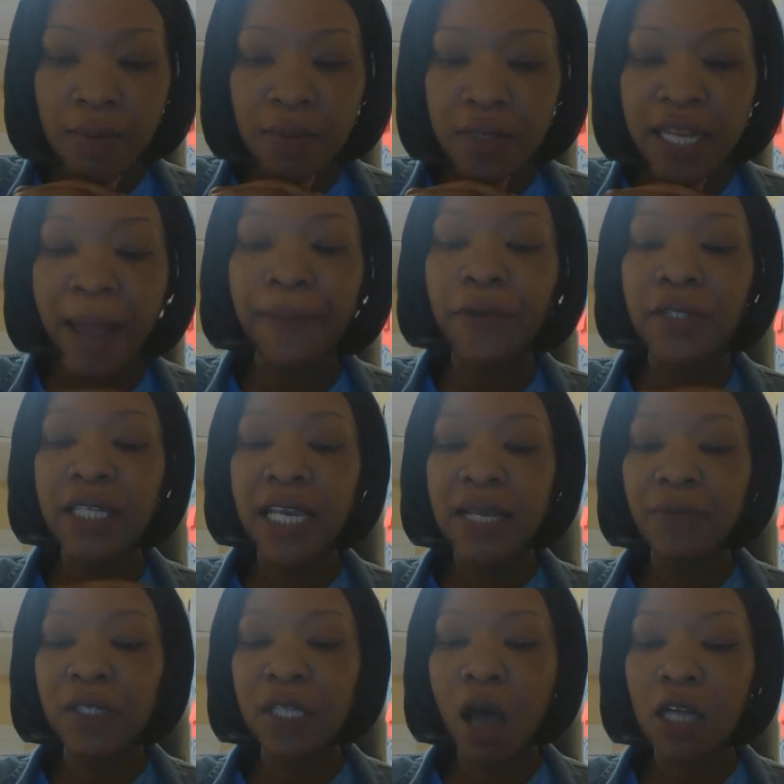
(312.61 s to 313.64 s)
Chapter
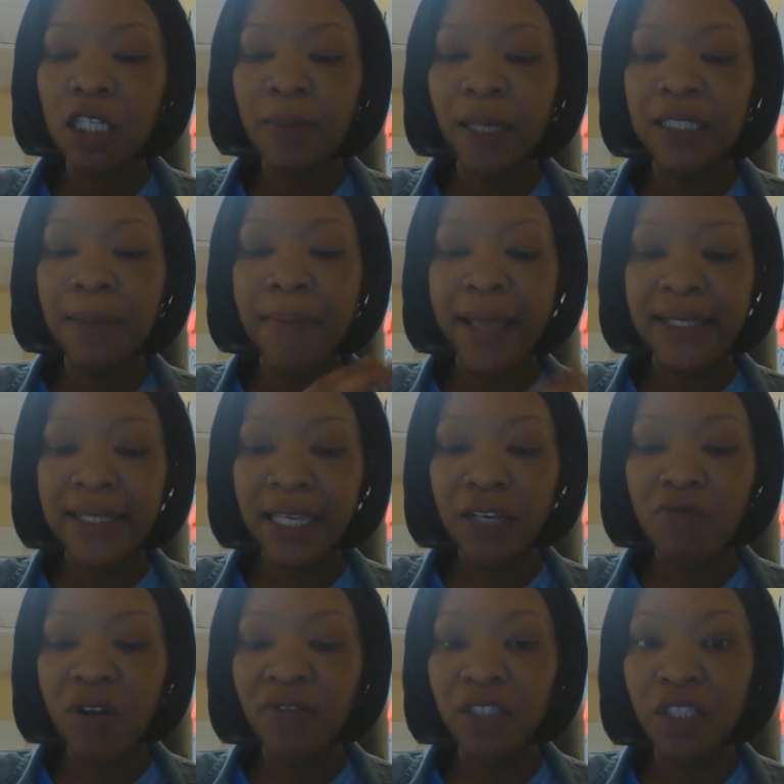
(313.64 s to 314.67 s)
10, we talked about the Mexican
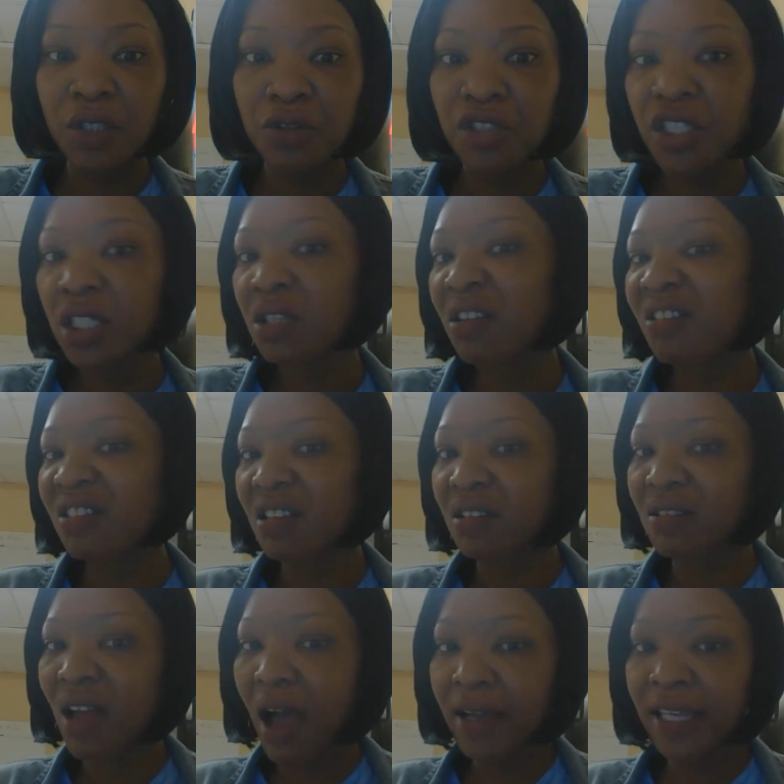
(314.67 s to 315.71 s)
Revolution. There's a
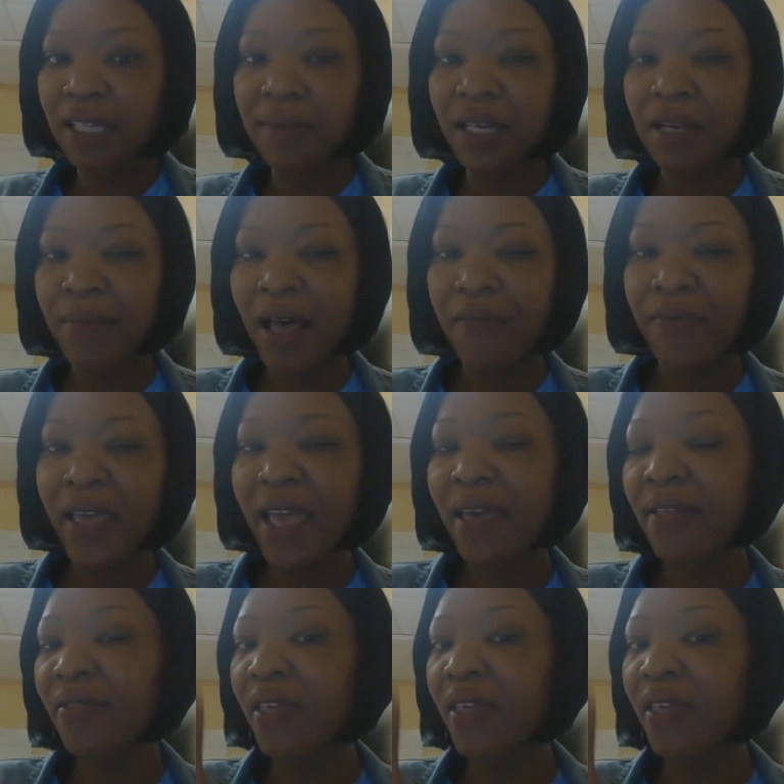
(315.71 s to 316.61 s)
document about that.